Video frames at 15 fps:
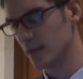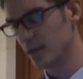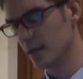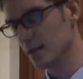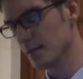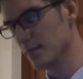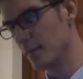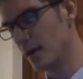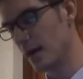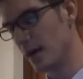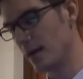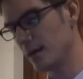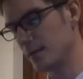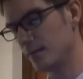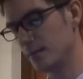
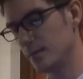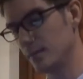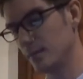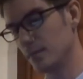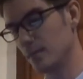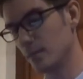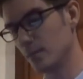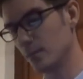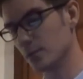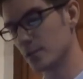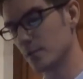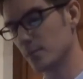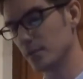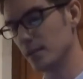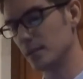I was
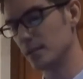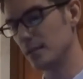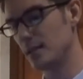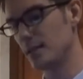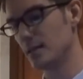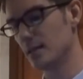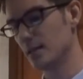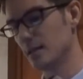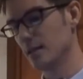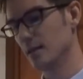completely